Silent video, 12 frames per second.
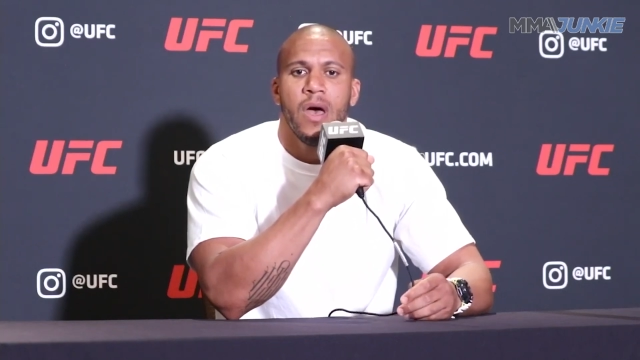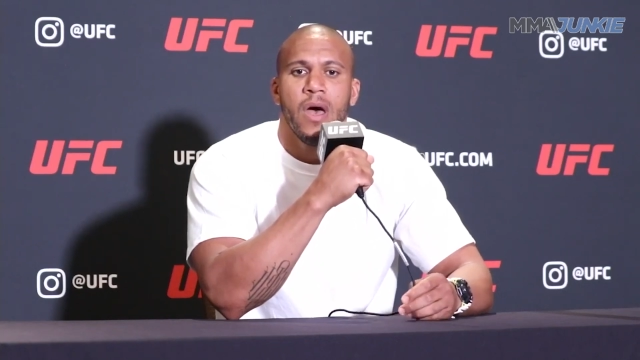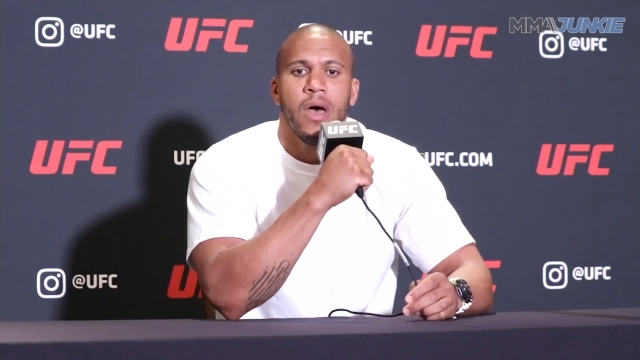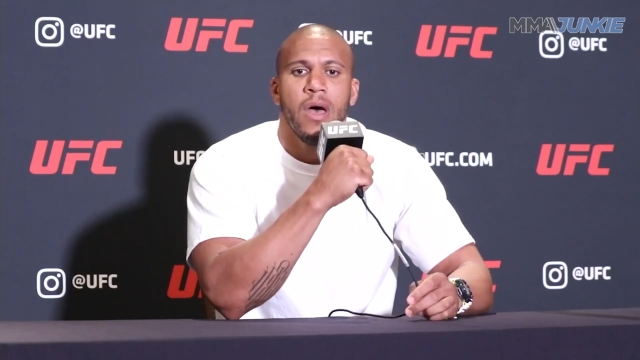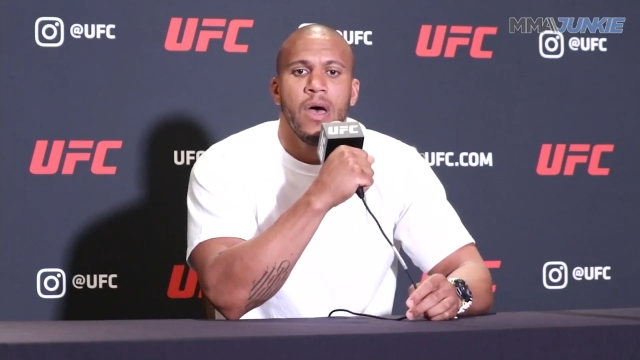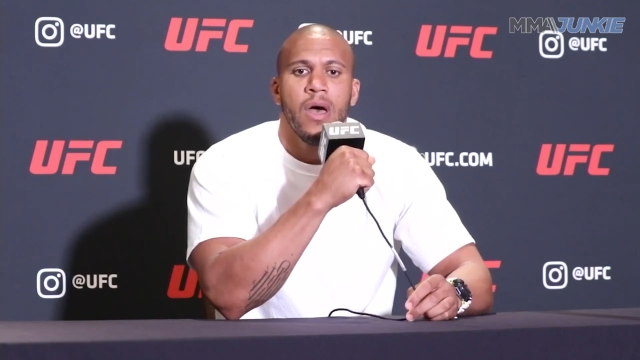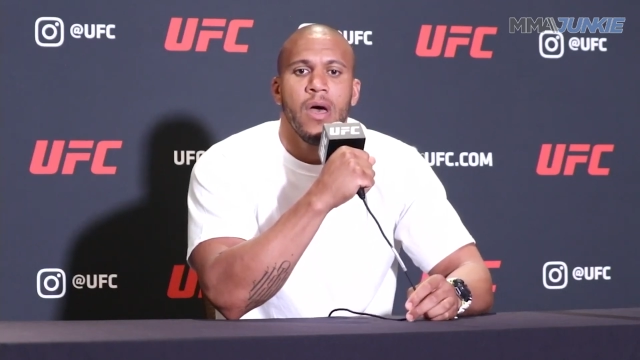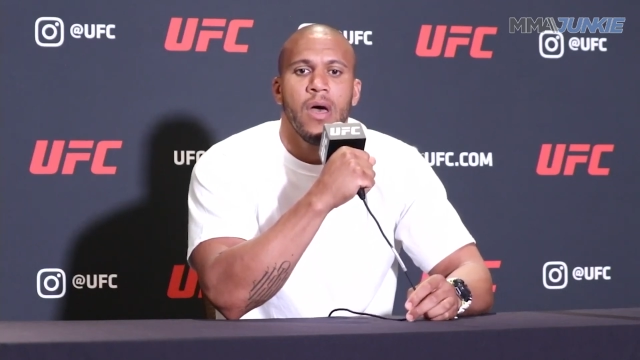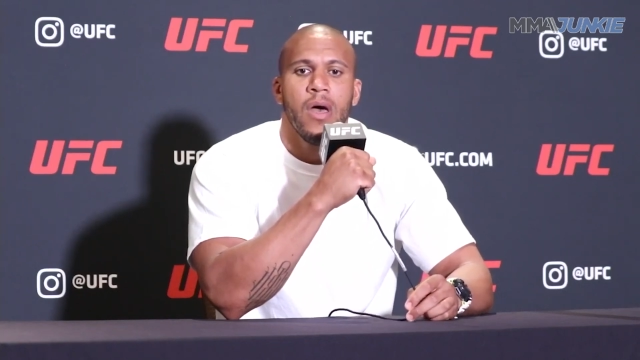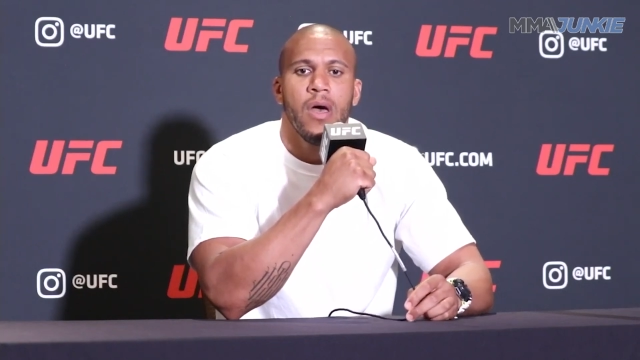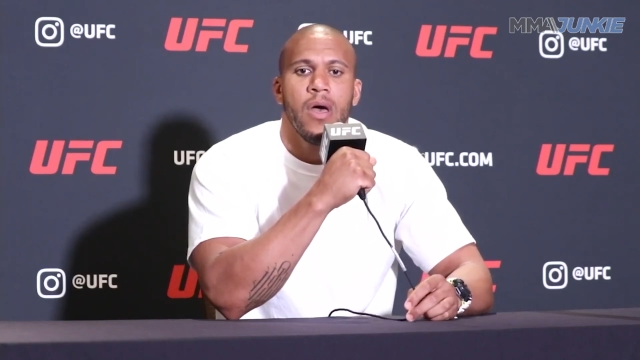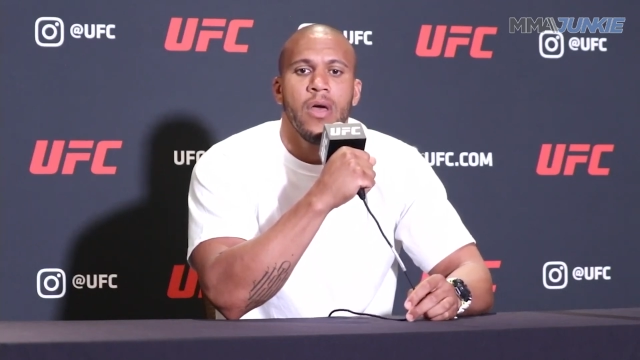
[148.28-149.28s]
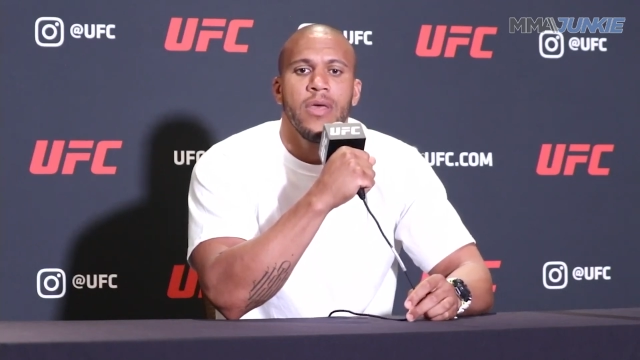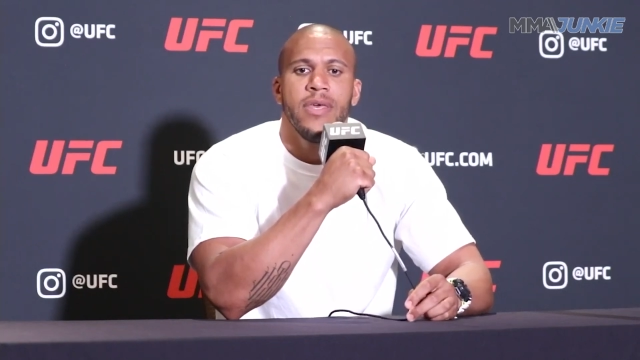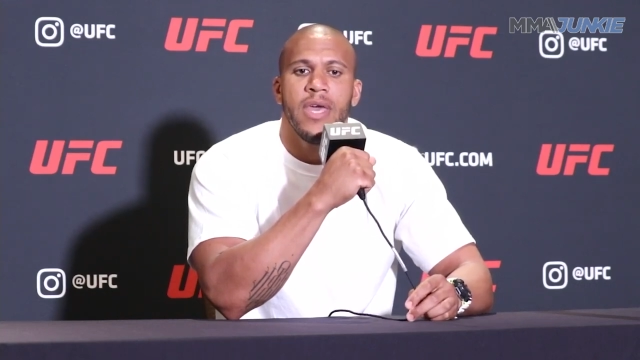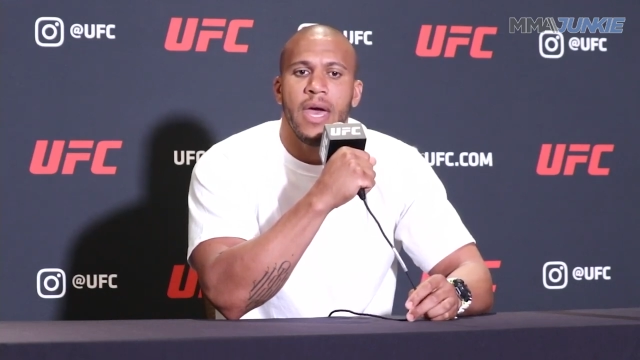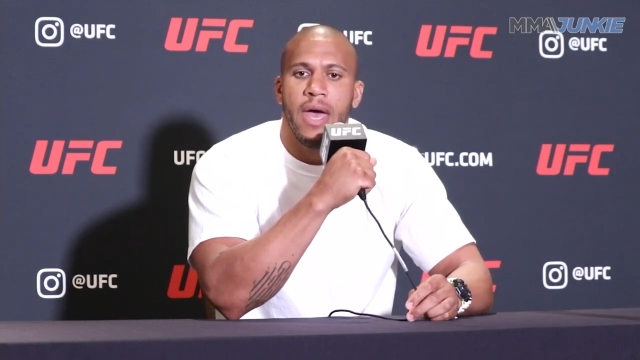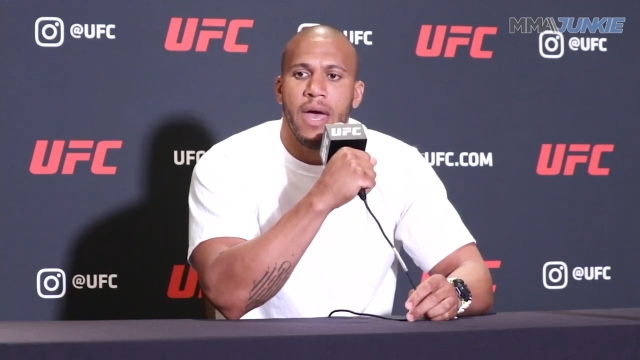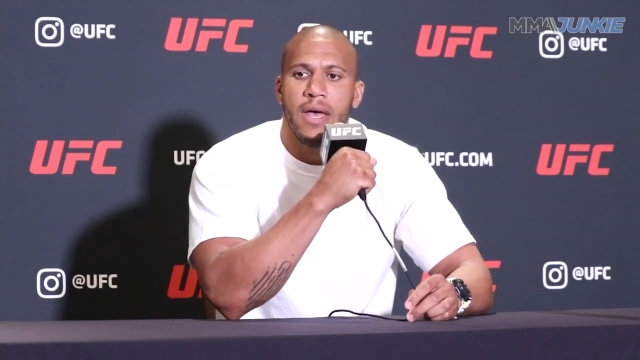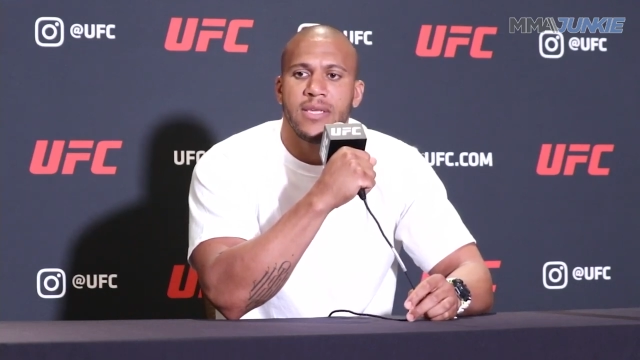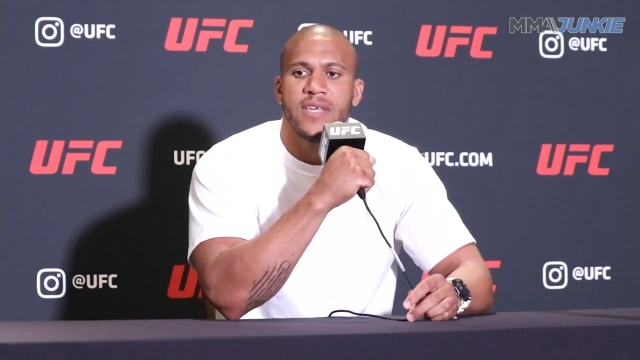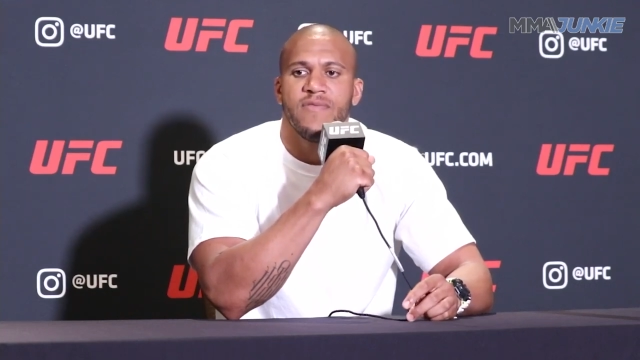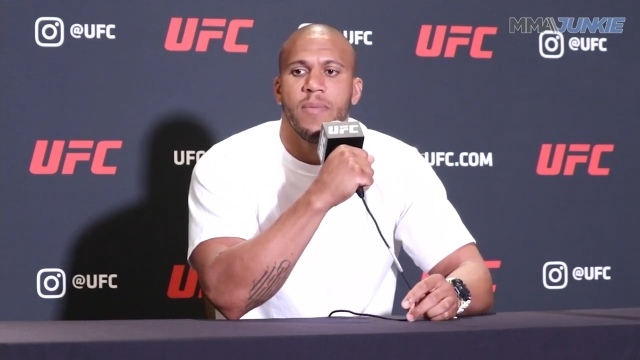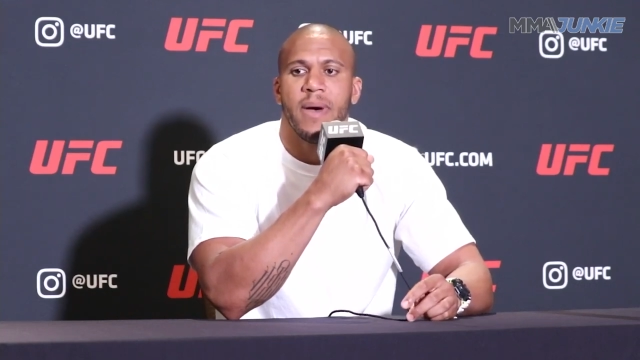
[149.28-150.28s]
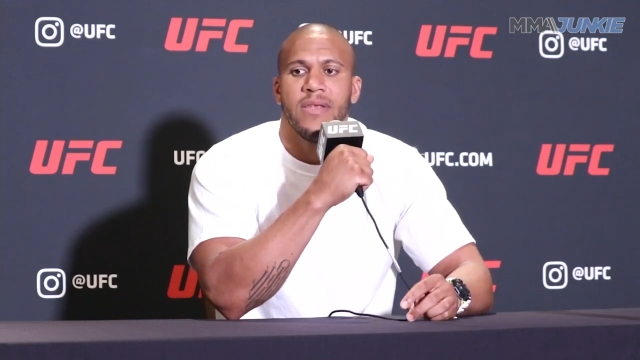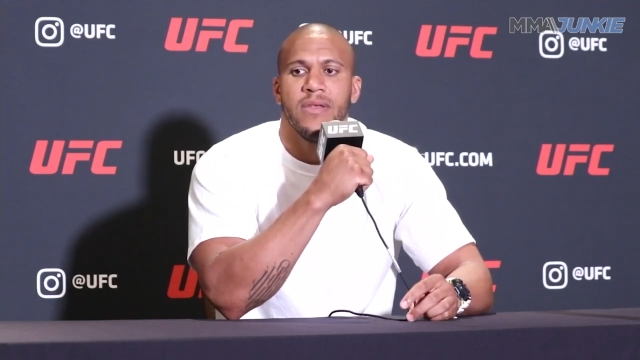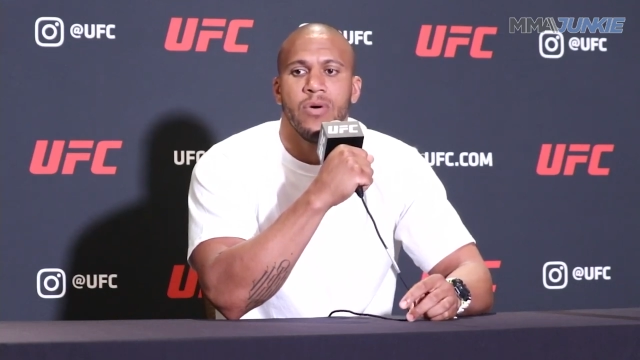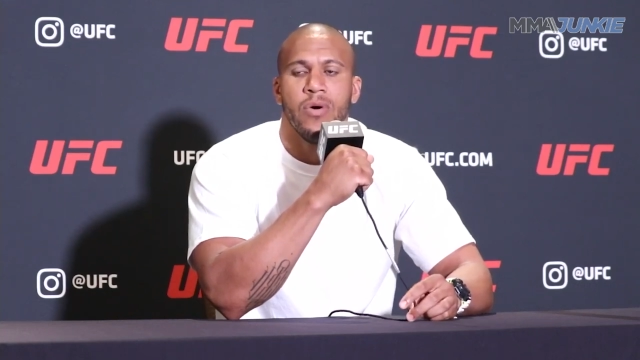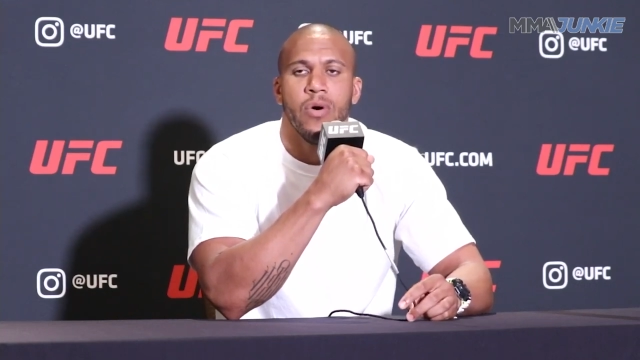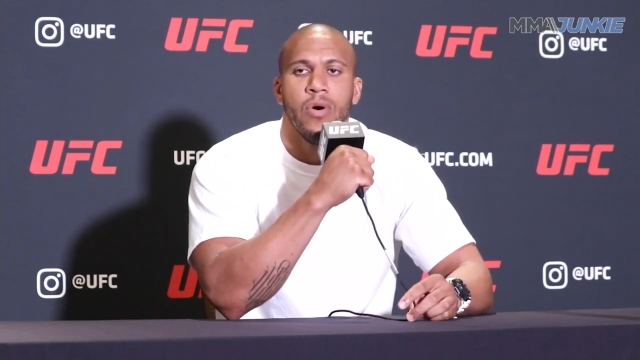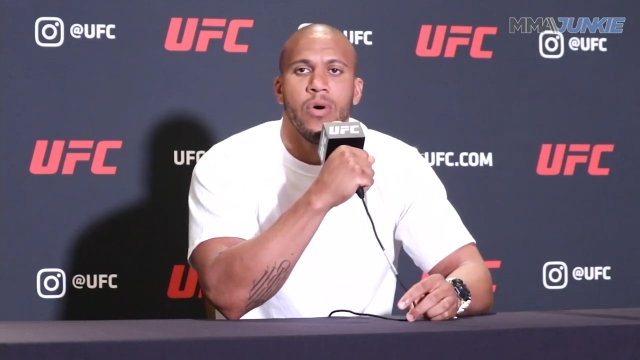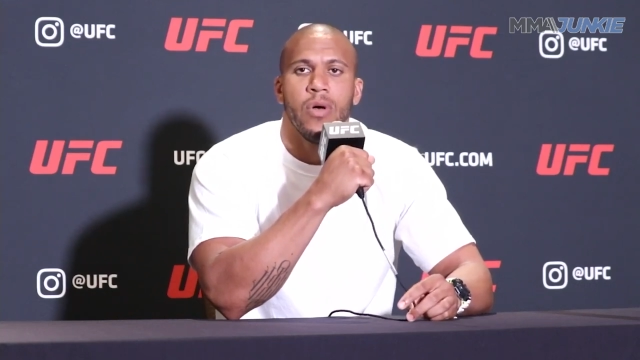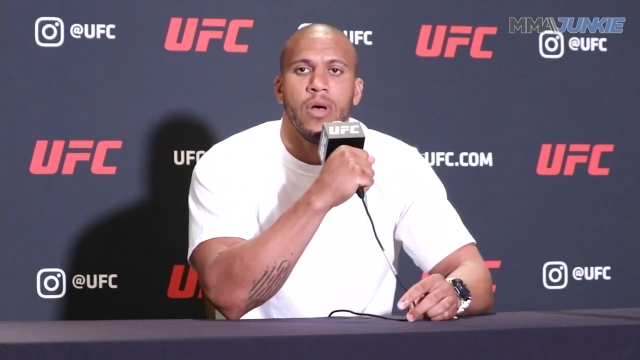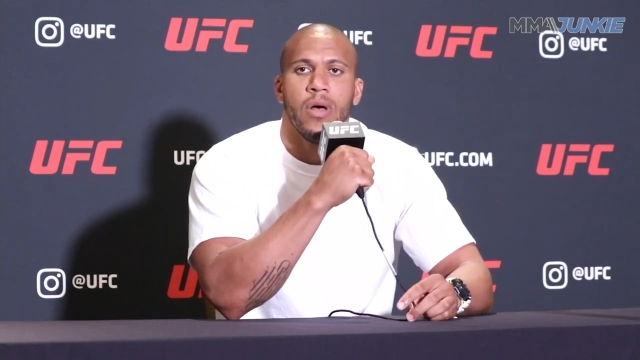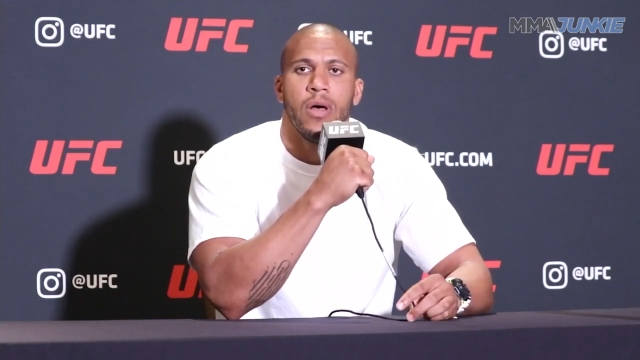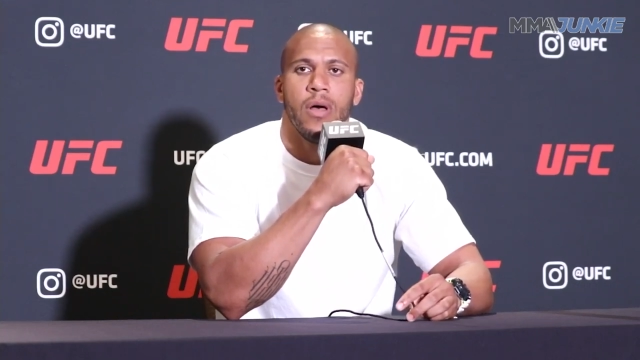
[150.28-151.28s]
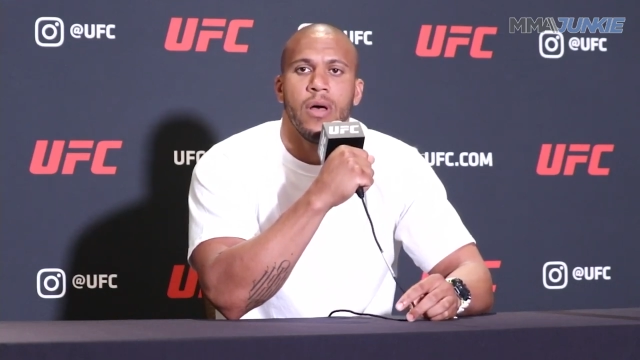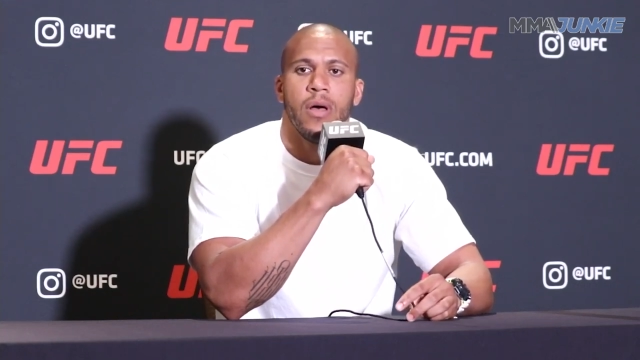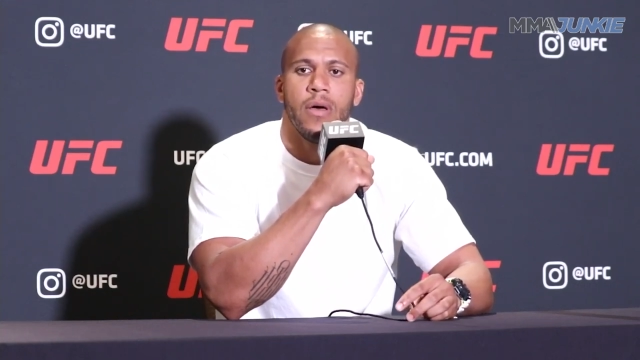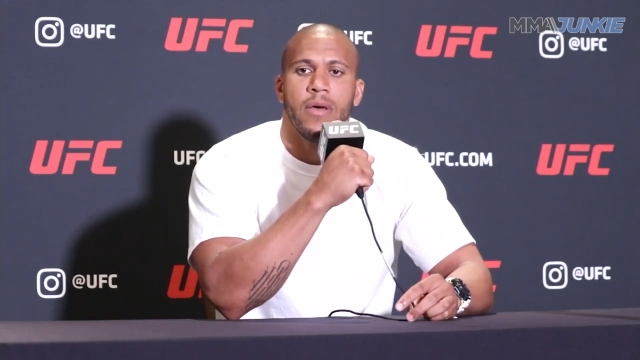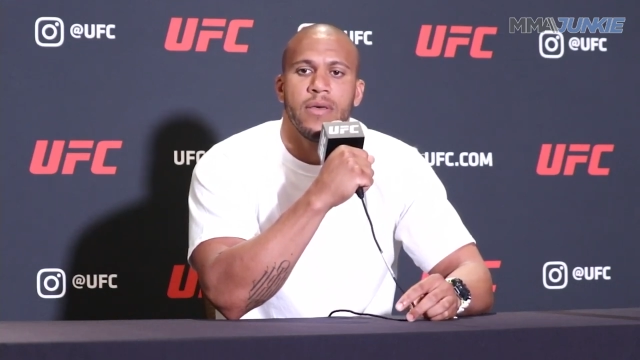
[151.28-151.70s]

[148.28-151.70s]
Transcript: Uh, yes, everybody know uh,